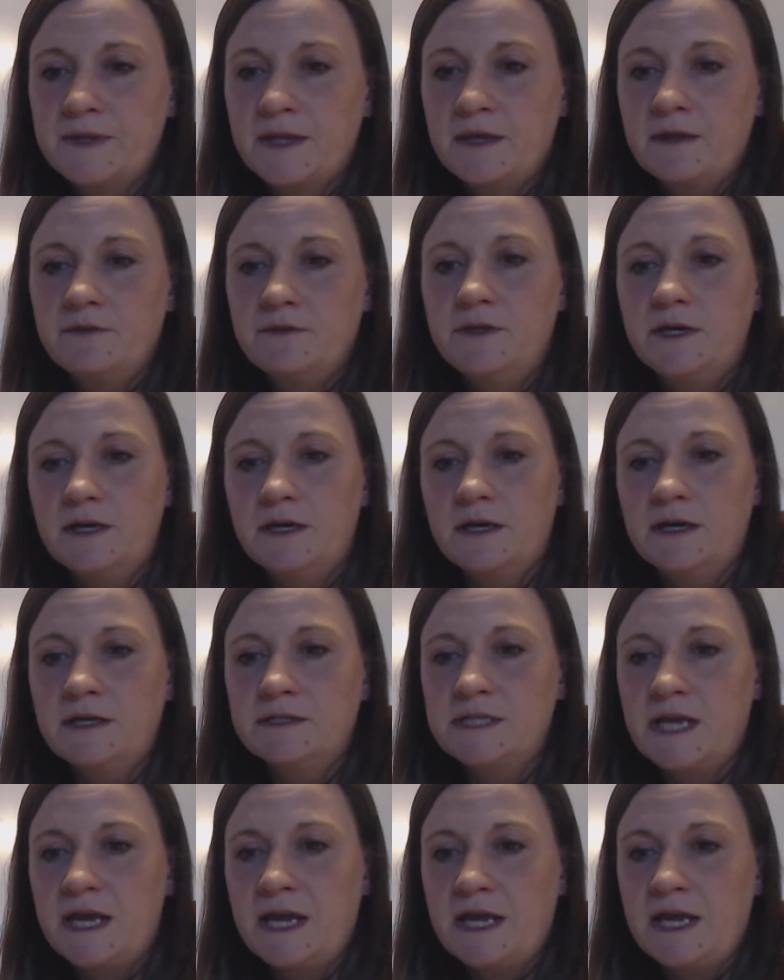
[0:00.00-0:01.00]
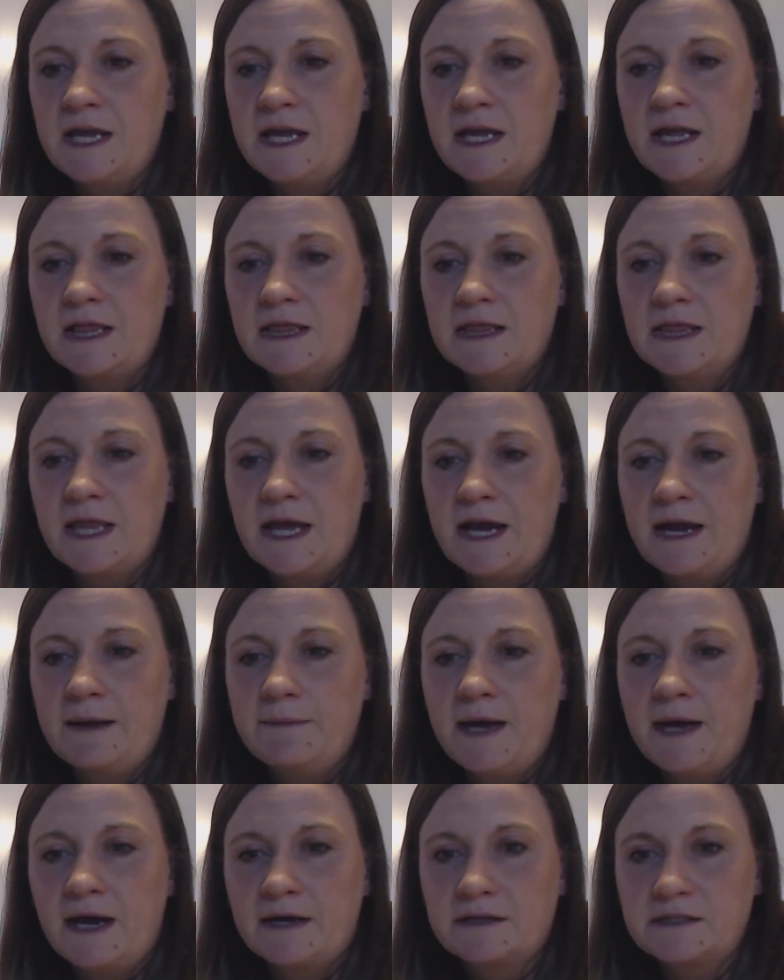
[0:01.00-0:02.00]
there is a lab
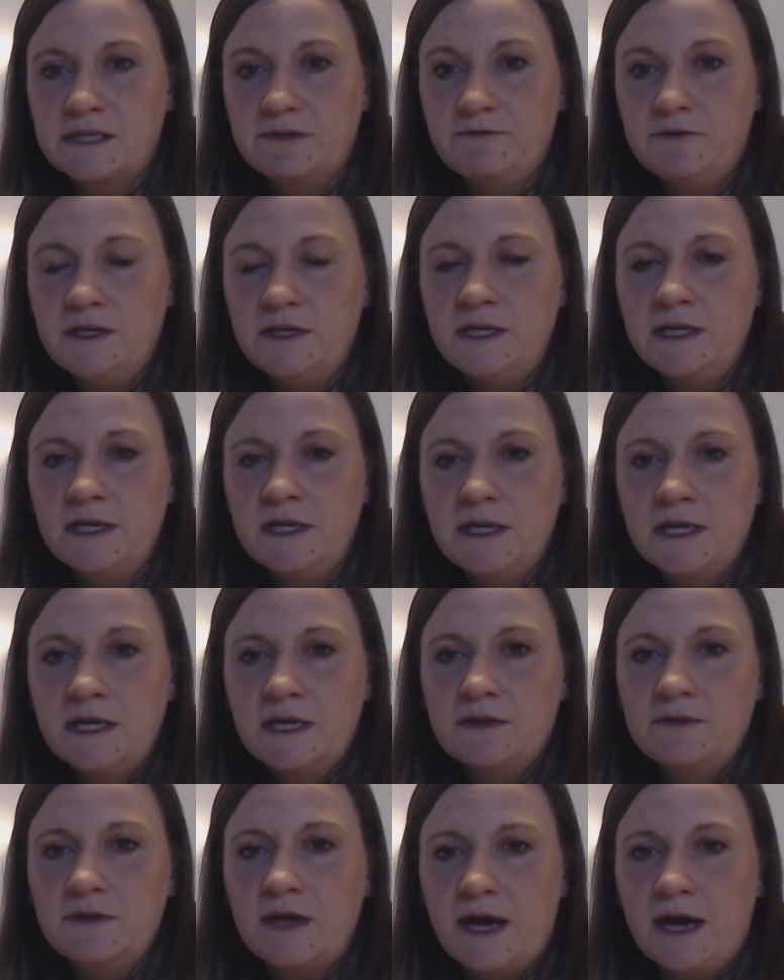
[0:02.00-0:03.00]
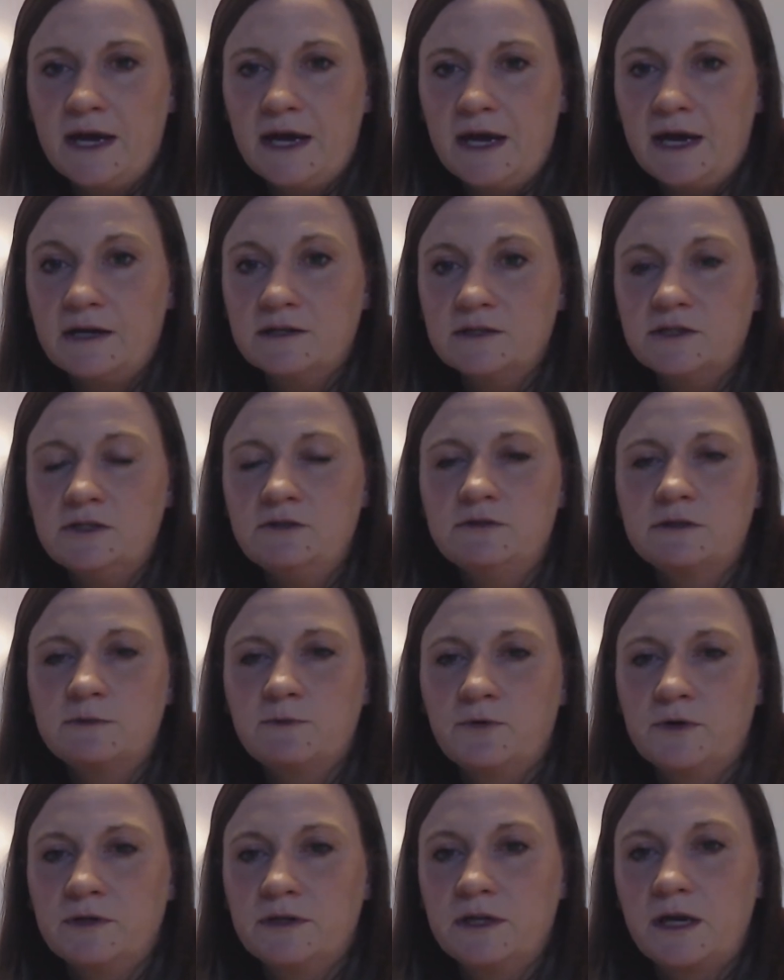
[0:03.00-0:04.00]
activity that has you
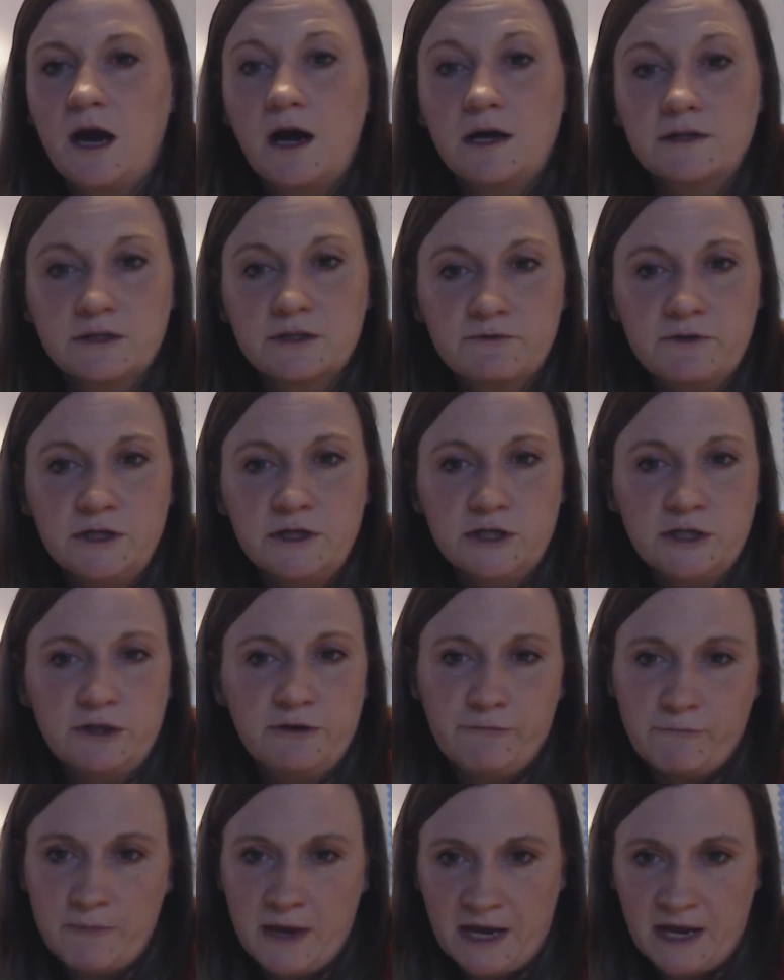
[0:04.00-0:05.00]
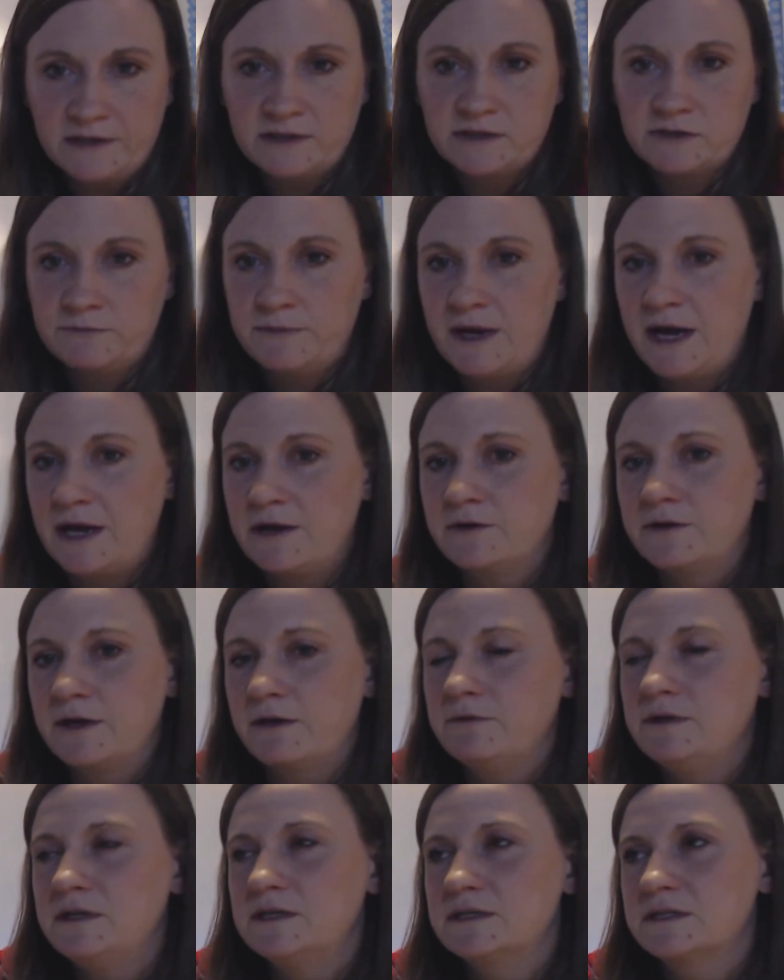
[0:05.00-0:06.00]
exploring the conservation of mass or matter that
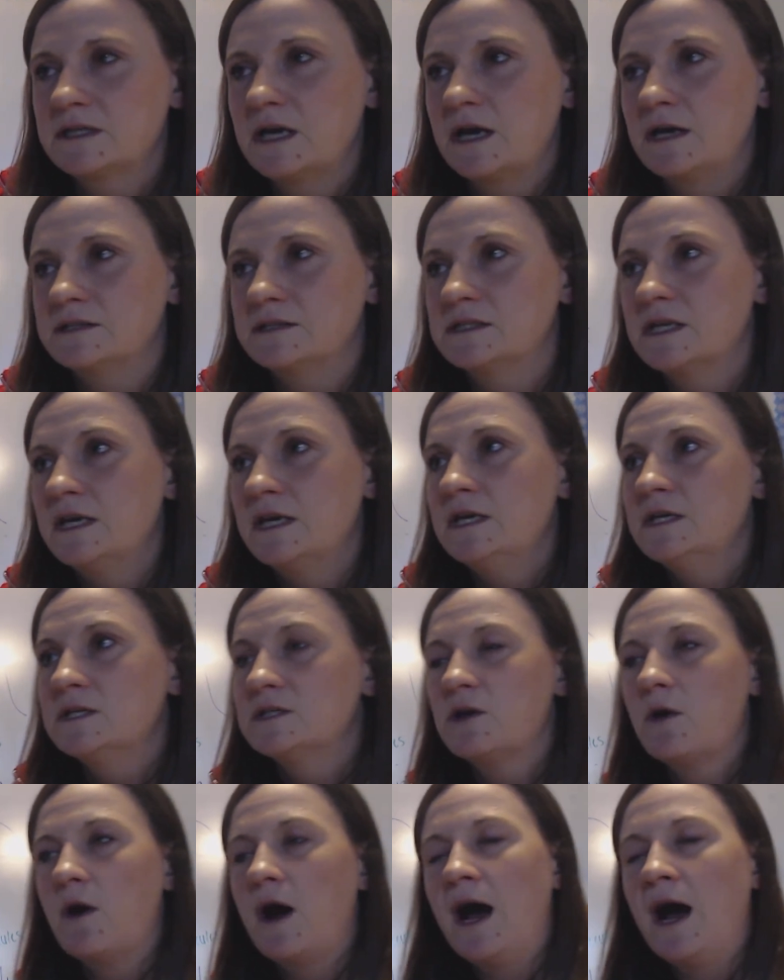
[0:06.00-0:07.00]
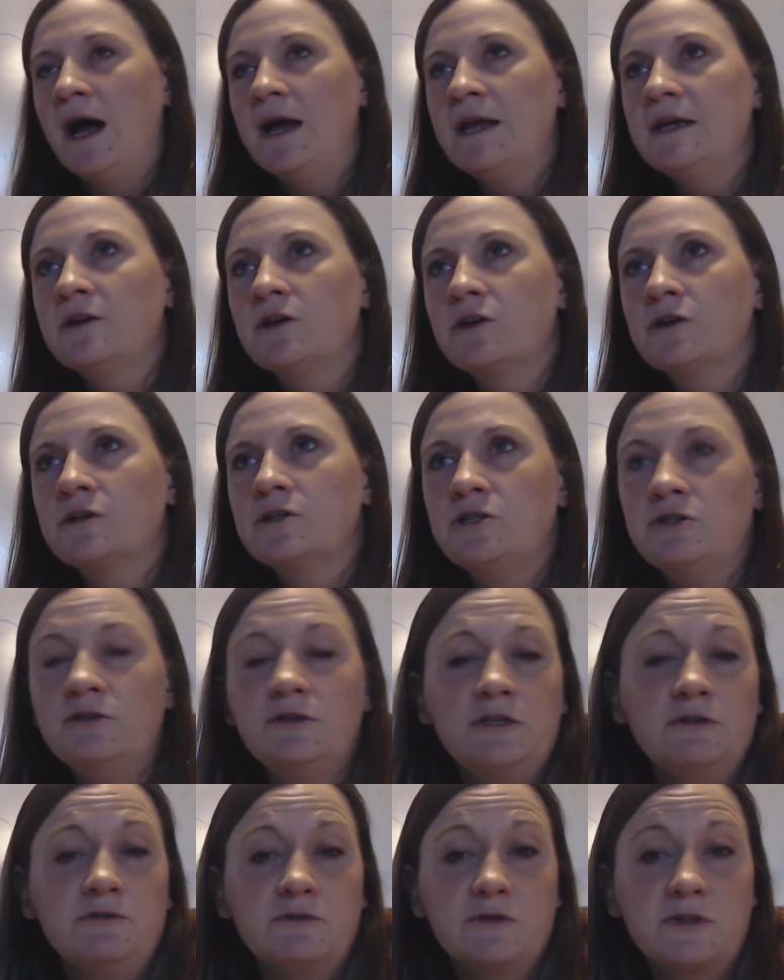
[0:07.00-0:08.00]
we discussed. So I encourage you to
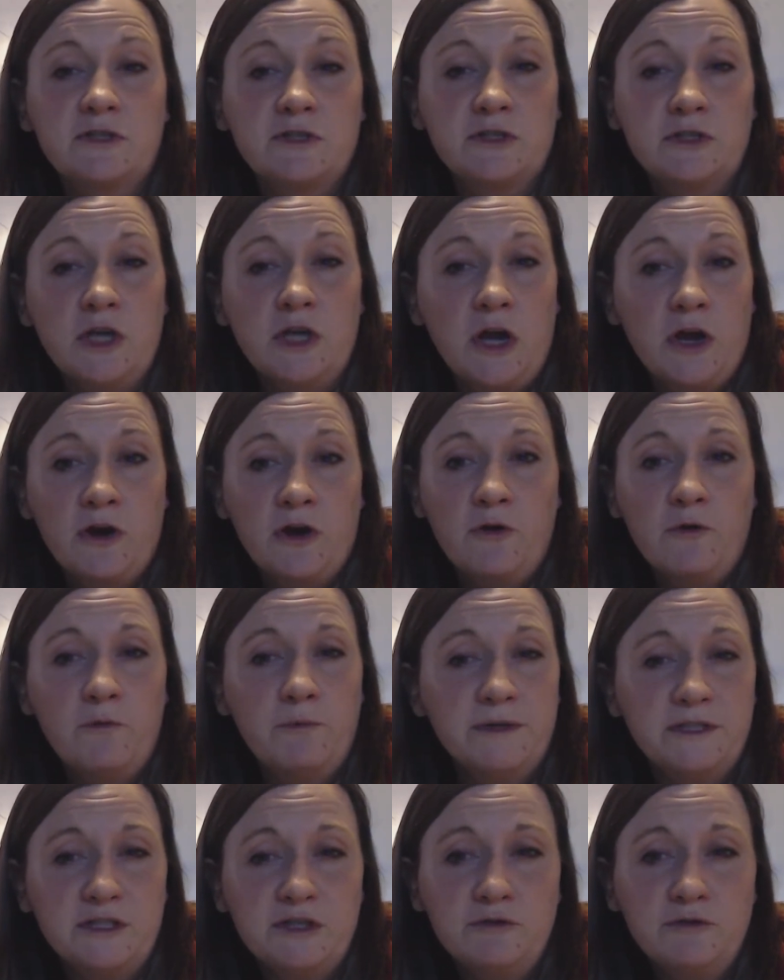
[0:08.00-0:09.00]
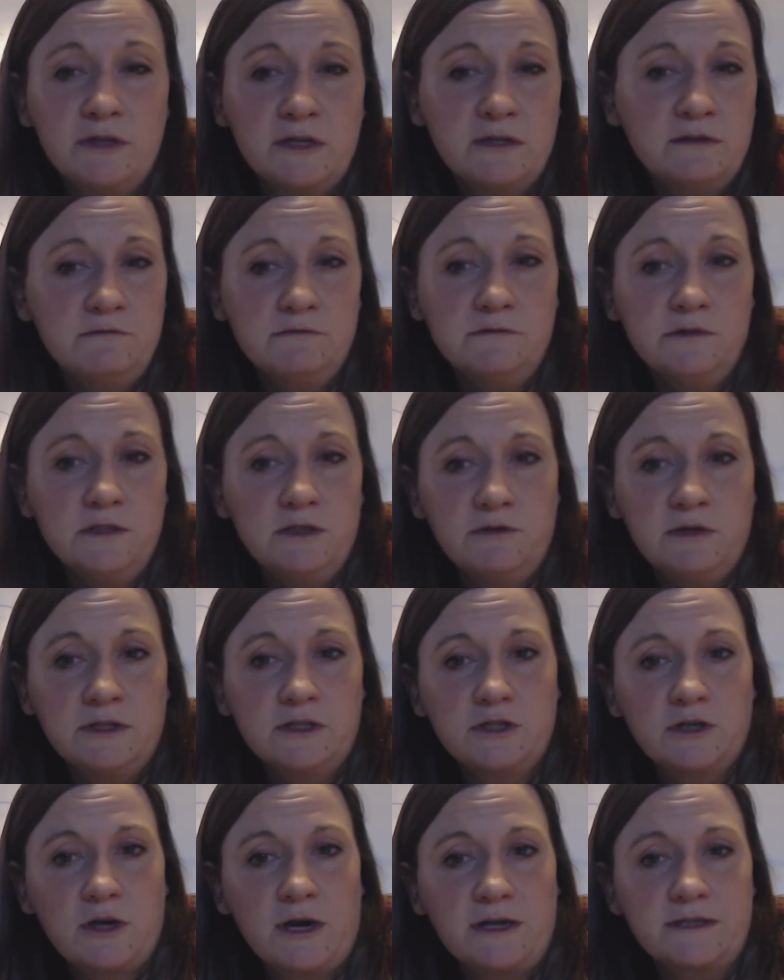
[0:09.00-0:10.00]
use snow, but you can
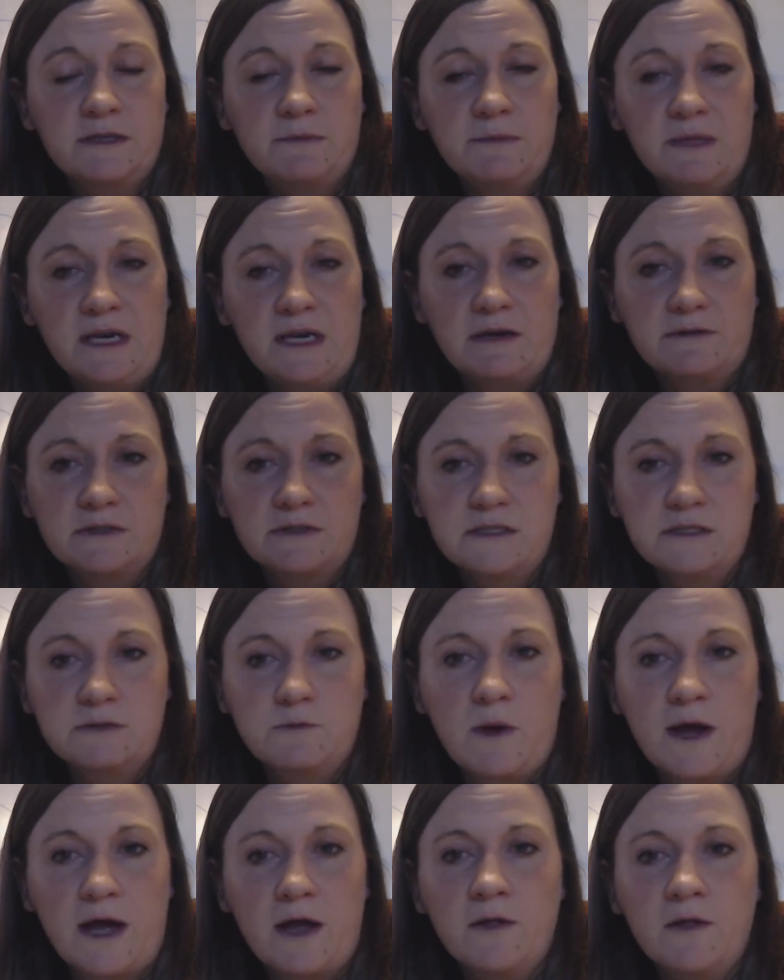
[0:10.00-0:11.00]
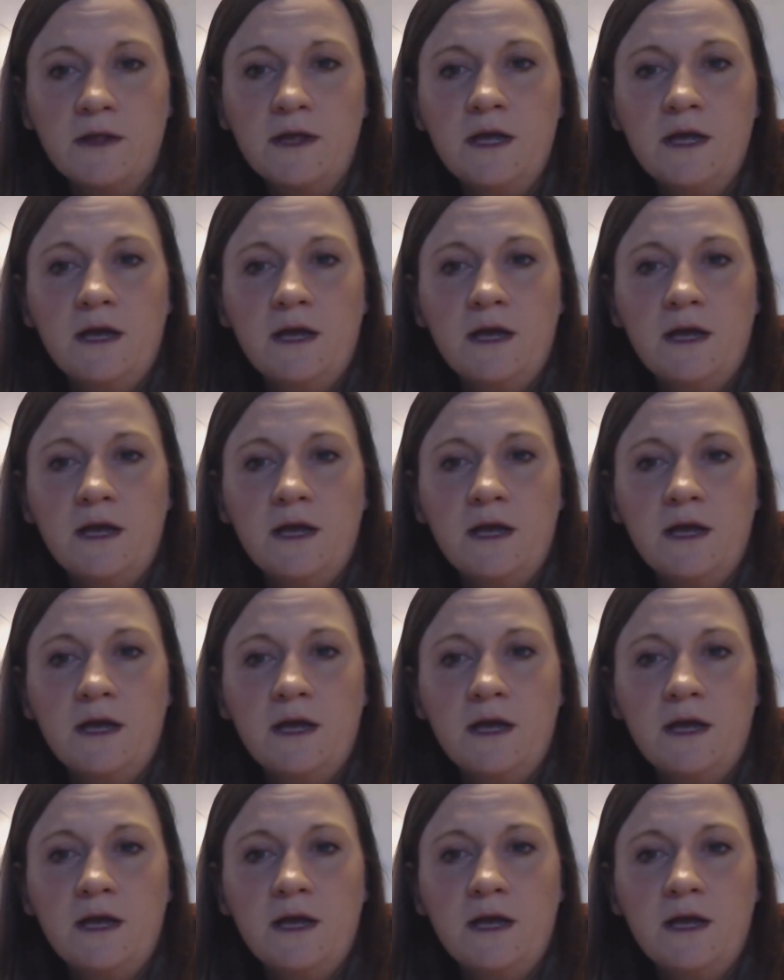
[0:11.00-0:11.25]
try something else as well.